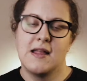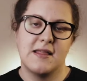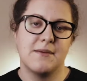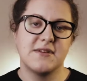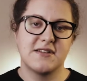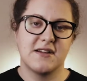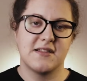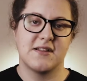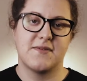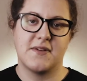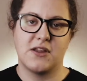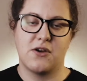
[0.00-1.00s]
Let me start
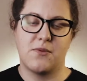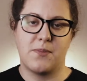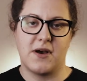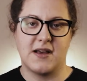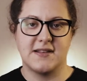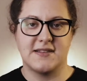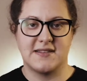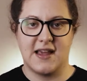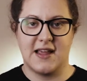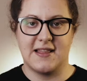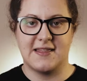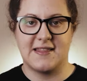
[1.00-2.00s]
this video by
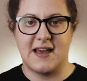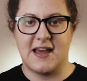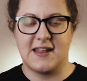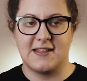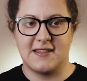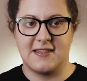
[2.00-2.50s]
saying that